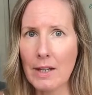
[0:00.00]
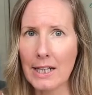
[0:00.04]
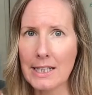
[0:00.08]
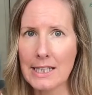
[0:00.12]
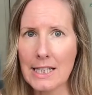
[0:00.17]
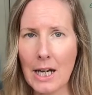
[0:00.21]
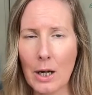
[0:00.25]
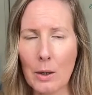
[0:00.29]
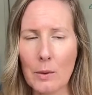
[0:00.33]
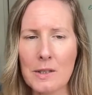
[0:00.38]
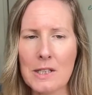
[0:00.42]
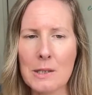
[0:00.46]
that's
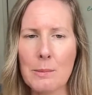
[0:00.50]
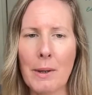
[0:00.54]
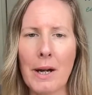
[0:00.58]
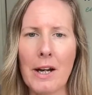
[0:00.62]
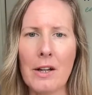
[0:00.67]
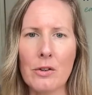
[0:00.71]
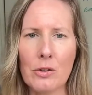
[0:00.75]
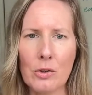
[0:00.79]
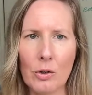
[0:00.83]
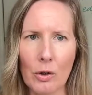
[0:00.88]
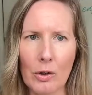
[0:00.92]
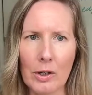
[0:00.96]
how it's
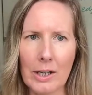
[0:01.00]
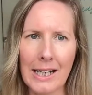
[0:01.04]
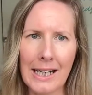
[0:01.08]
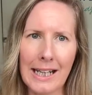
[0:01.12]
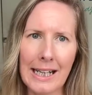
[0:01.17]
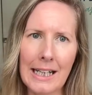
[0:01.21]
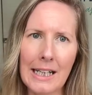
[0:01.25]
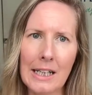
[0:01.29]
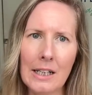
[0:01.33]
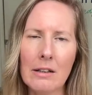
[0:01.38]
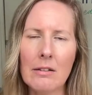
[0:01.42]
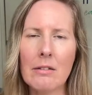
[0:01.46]
spelled, not
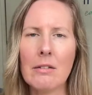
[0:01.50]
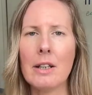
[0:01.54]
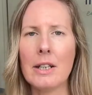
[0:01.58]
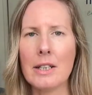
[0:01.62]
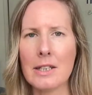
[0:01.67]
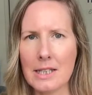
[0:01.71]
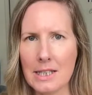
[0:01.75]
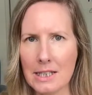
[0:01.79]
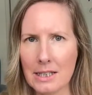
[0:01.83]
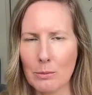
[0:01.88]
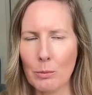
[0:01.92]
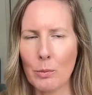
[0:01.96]
E,
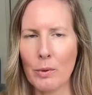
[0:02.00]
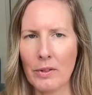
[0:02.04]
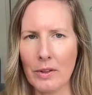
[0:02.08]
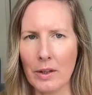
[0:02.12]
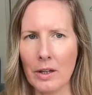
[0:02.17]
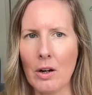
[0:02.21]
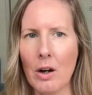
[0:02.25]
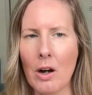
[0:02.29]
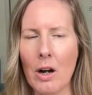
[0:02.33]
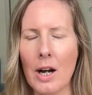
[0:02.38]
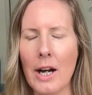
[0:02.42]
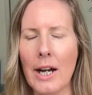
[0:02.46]
it's with
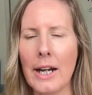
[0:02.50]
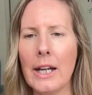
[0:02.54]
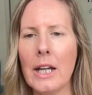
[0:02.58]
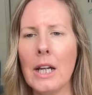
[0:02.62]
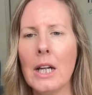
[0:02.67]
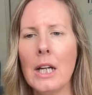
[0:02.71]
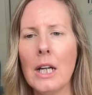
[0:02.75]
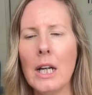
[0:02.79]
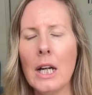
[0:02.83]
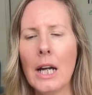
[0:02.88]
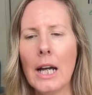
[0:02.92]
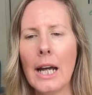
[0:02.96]
an I.
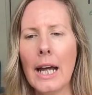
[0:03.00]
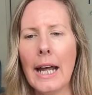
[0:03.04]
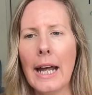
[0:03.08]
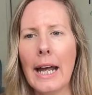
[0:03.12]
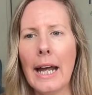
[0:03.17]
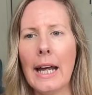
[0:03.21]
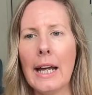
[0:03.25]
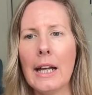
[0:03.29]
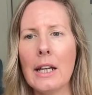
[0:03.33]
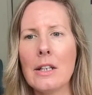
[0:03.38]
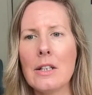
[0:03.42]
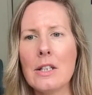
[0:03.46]

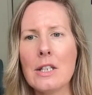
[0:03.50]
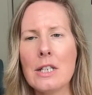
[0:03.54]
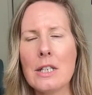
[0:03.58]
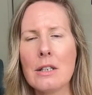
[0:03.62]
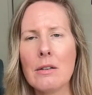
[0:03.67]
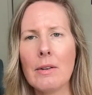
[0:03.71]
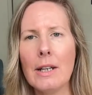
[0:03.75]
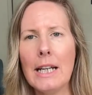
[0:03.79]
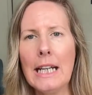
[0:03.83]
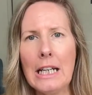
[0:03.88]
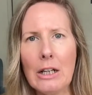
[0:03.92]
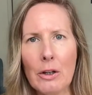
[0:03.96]
And
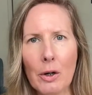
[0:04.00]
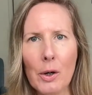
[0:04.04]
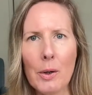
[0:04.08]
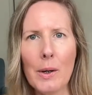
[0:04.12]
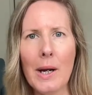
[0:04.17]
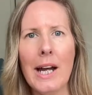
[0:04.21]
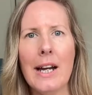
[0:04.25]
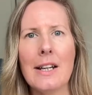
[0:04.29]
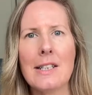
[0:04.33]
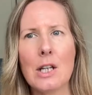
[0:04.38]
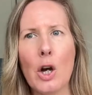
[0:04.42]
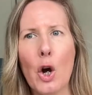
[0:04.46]
Hero
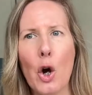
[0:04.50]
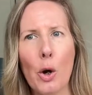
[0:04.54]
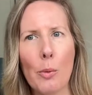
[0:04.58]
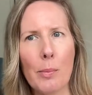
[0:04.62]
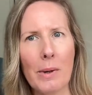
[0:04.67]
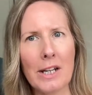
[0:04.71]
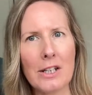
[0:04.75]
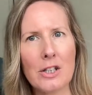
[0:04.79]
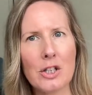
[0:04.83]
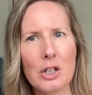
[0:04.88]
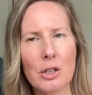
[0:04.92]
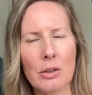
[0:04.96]
has a whole
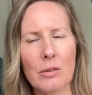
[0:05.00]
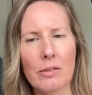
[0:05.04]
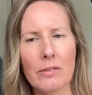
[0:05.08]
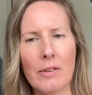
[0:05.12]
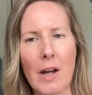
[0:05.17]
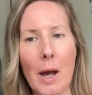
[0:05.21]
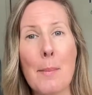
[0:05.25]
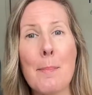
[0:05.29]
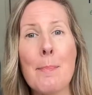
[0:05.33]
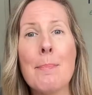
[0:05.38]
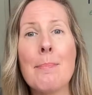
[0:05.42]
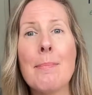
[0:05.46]
bunch of
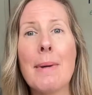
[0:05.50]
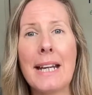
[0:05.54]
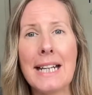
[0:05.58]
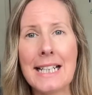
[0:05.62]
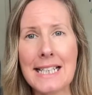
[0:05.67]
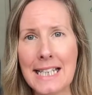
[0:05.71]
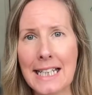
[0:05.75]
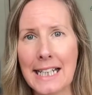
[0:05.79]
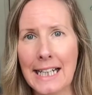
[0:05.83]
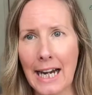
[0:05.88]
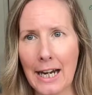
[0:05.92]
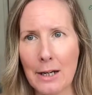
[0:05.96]

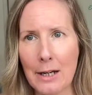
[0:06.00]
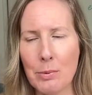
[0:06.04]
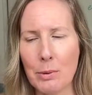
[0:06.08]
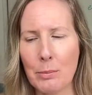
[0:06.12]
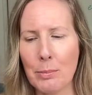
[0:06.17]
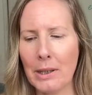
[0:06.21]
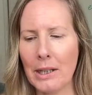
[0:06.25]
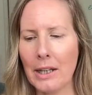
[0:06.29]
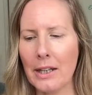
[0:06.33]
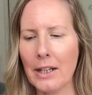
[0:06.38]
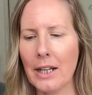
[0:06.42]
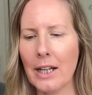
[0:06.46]
amazing
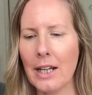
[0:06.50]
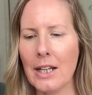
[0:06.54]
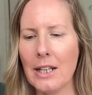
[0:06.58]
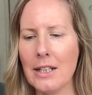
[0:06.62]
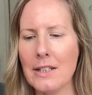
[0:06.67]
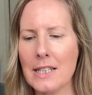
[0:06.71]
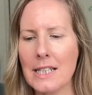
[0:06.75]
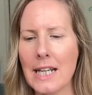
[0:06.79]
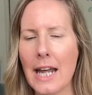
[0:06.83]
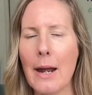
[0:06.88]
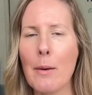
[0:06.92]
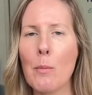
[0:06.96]

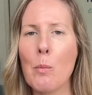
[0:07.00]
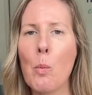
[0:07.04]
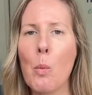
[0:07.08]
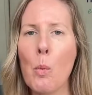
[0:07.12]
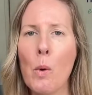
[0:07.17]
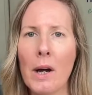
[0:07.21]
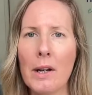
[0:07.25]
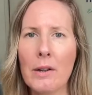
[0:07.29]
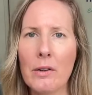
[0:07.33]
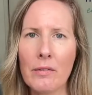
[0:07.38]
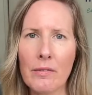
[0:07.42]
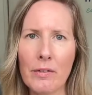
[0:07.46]
capabilities. And
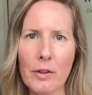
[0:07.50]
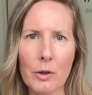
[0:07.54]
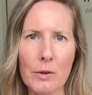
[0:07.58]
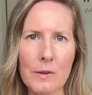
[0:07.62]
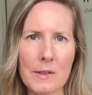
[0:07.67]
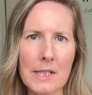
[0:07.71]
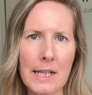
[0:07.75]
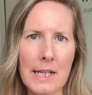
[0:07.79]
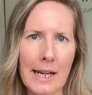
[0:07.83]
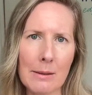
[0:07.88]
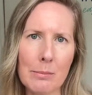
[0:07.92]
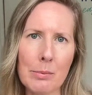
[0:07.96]
one of
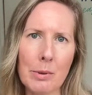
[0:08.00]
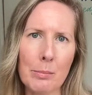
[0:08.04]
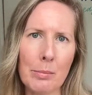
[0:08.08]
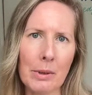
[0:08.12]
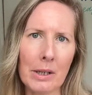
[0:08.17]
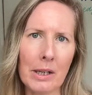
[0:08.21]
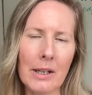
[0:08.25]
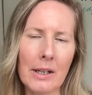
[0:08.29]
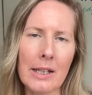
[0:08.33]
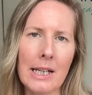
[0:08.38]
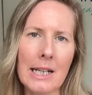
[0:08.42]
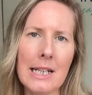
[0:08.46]
those
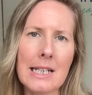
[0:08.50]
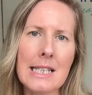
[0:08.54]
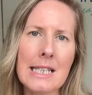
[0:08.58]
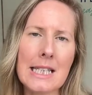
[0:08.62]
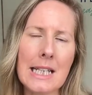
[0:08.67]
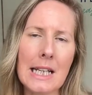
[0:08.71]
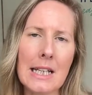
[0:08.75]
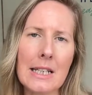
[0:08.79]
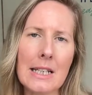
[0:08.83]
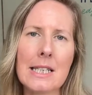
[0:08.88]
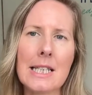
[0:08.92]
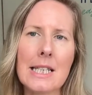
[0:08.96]
capabilities
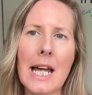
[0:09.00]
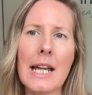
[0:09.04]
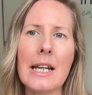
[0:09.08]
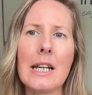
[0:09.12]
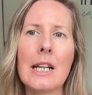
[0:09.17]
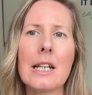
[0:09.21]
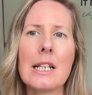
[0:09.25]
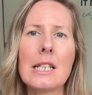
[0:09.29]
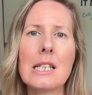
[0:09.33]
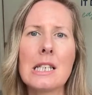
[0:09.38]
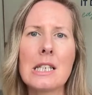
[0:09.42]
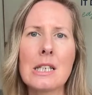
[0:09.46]
is an
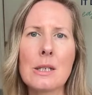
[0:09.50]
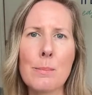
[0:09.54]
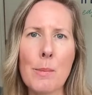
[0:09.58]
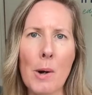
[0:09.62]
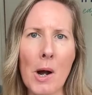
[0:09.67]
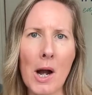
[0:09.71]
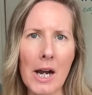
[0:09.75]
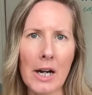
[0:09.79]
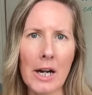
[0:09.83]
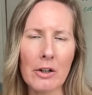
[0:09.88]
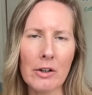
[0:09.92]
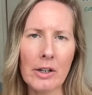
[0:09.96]

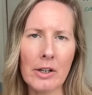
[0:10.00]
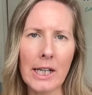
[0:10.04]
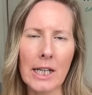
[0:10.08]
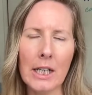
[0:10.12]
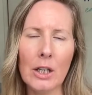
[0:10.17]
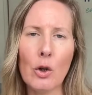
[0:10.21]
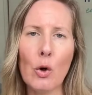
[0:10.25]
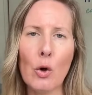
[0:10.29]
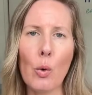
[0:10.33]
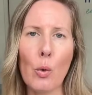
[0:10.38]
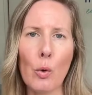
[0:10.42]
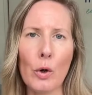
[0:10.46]

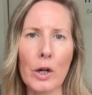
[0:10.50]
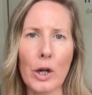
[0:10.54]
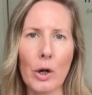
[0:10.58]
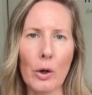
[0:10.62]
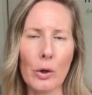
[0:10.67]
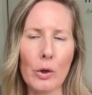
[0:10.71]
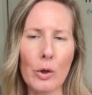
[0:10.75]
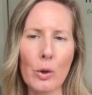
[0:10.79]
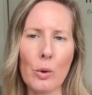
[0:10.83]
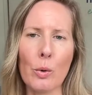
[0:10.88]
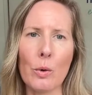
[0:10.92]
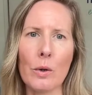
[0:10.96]
expiring audio
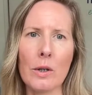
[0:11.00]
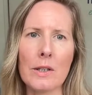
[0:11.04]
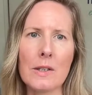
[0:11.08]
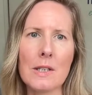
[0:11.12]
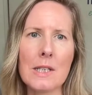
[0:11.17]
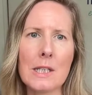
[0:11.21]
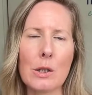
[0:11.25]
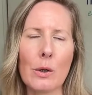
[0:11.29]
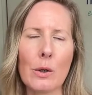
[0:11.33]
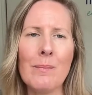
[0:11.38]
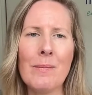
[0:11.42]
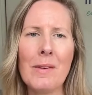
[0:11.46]
course.
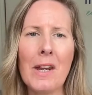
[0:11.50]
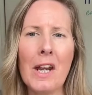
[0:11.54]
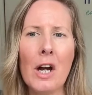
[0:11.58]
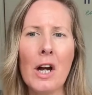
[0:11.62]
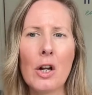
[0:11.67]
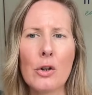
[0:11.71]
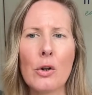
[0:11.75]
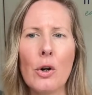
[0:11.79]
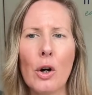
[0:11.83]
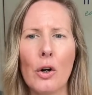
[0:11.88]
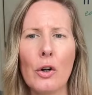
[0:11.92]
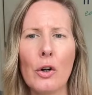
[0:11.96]
So
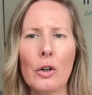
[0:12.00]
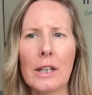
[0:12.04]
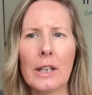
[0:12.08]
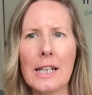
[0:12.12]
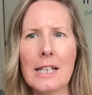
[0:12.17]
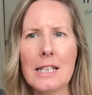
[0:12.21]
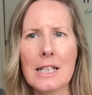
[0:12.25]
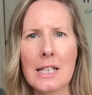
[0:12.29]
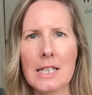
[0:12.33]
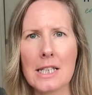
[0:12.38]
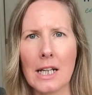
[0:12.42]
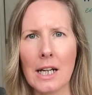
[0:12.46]
not only
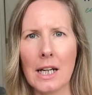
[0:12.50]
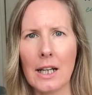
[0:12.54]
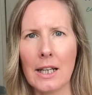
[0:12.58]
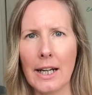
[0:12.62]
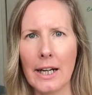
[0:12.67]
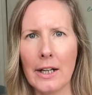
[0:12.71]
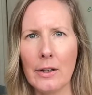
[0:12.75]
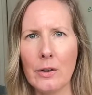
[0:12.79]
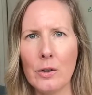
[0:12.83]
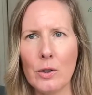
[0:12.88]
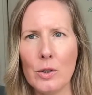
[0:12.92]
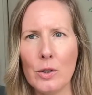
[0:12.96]
does it
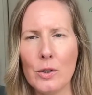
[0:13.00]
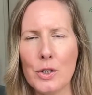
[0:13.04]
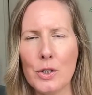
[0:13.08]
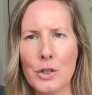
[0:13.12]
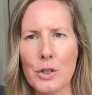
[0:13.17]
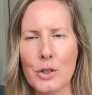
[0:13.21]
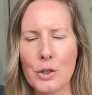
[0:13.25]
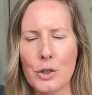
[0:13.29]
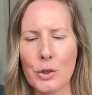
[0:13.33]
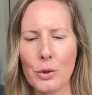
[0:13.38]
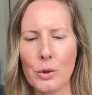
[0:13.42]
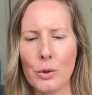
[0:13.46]
allow you to
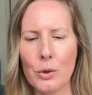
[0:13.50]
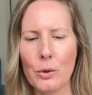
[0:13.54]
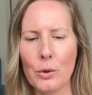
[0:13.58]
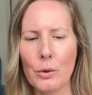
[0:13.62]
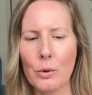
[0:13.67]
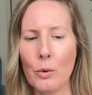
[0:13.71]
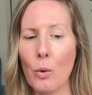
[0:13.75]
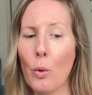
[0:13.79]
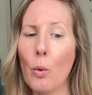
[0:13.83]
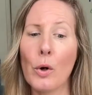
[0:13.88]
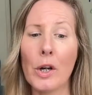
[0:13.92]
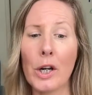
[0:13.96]

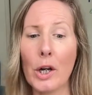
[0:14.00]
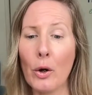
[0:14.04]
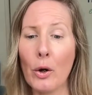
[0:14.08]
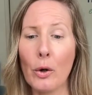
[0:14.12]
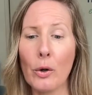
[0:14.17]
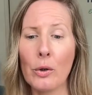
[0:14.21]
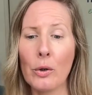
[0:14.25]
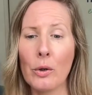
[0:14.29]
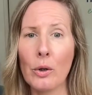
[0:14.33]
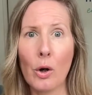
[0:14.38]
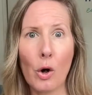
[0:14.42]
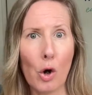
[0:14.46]
do
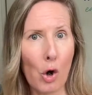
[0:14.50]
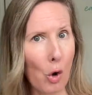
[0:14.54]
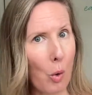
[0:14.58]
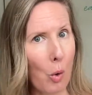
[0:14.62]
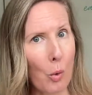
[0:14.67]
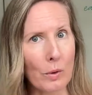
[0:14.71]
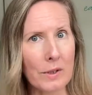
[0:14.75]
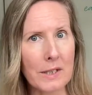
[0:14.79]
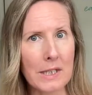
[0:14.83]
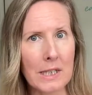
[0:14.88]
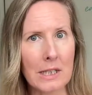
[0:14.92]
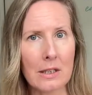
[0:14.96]
audio
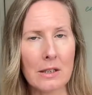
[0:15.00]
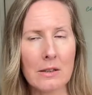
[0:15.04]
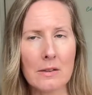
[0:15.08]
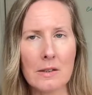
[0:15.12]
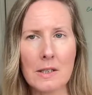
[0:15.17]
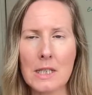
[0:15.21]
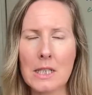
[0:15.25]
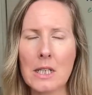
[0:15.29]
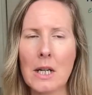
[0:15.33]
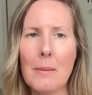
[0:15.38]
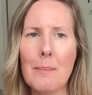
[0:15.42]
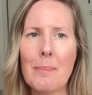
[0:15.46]

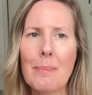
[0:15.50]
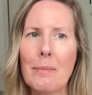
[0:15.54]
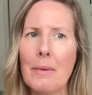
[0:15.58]
courses,